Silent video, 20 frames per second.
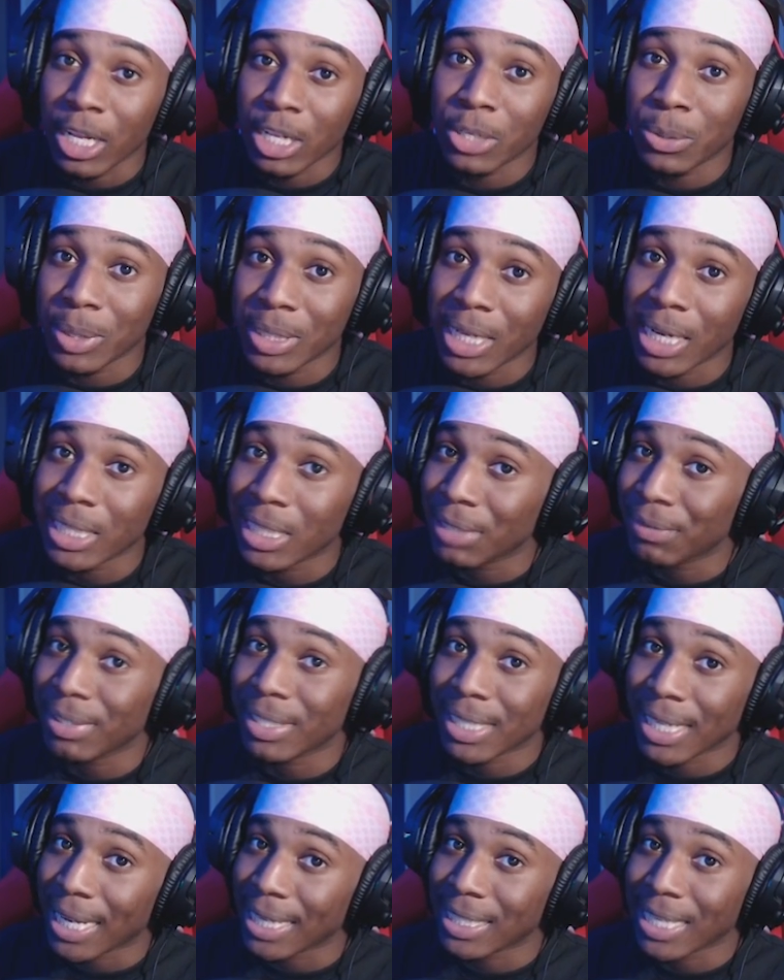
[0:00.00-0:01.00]

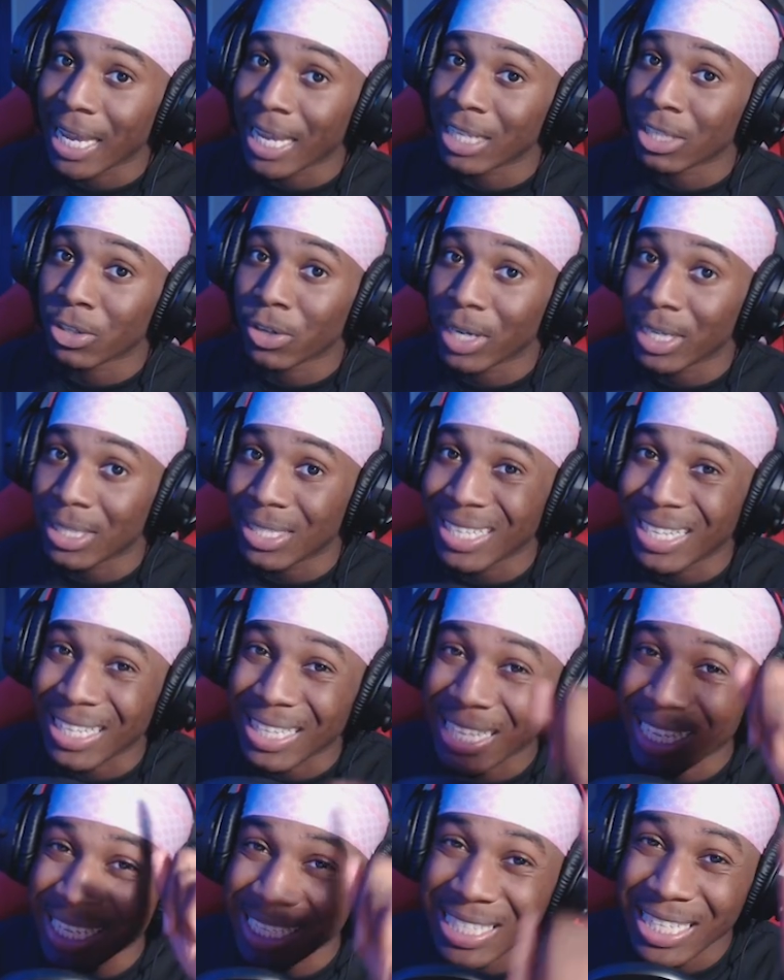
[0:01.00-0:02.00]
Twitch.tv/xCrayG. The
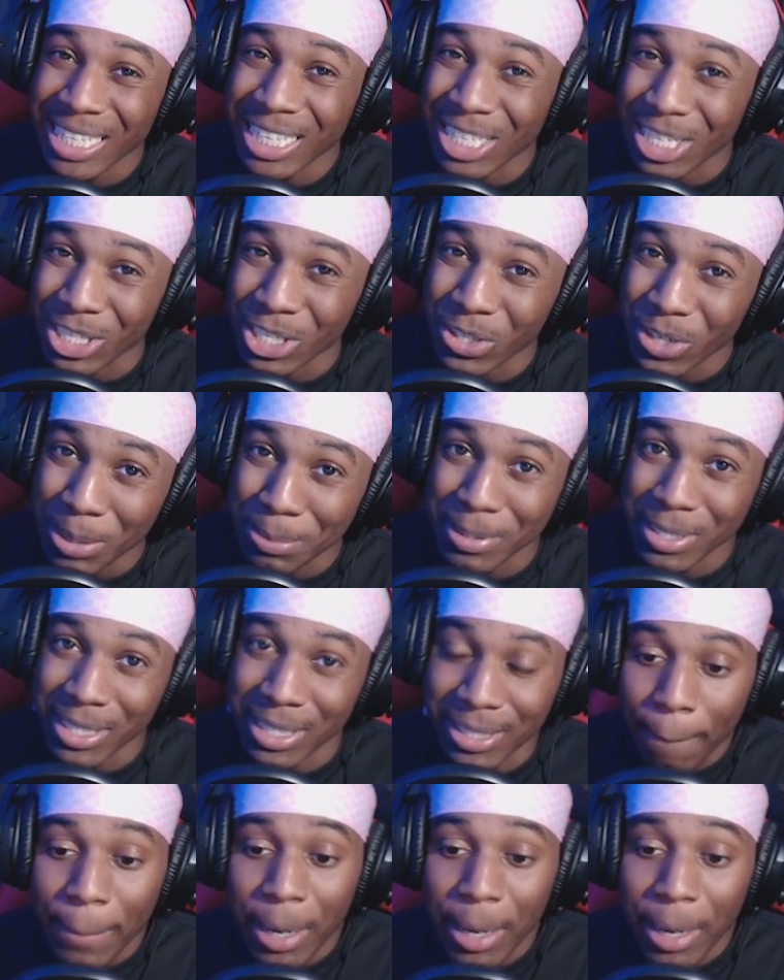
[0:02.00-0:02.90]
link is in the description.